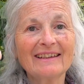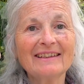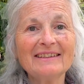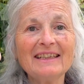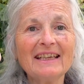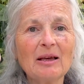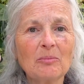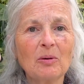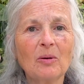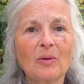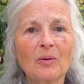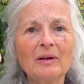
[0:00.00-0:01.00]
she kept
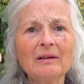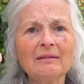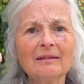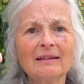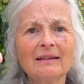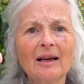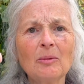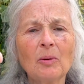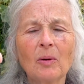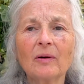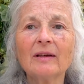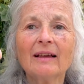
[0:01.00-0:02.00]
pouring and
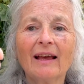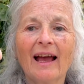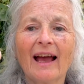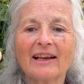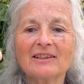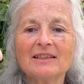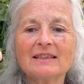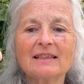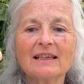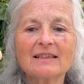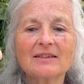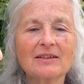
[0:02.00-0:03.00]
pouring, and she'd
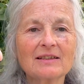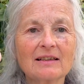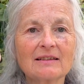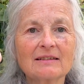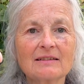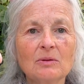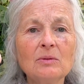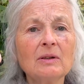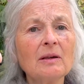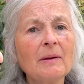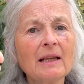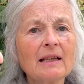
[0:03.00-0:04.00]
say to her son, Oh,
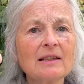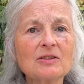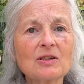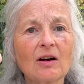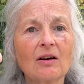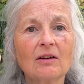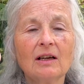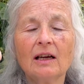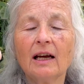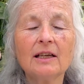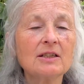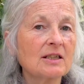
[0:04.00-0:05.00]
give me another jar.
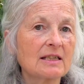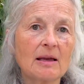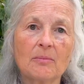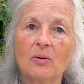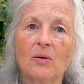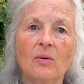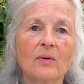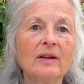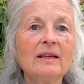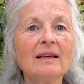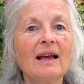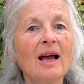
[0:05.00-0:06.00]
And it just kept
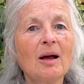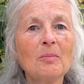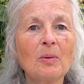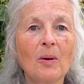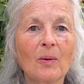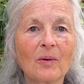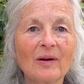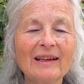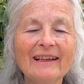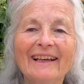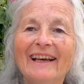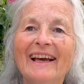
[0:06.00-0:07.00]
pouring and
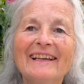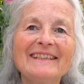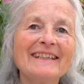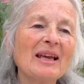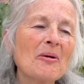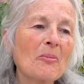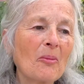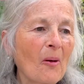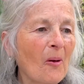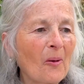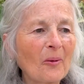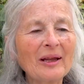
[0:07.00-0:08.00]
pouring, and she kept
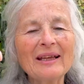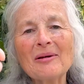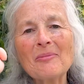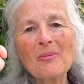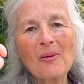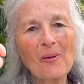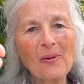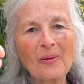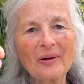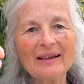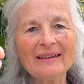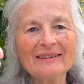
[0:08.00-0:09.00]
pouring and
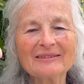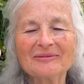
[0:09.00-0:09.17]
pouring.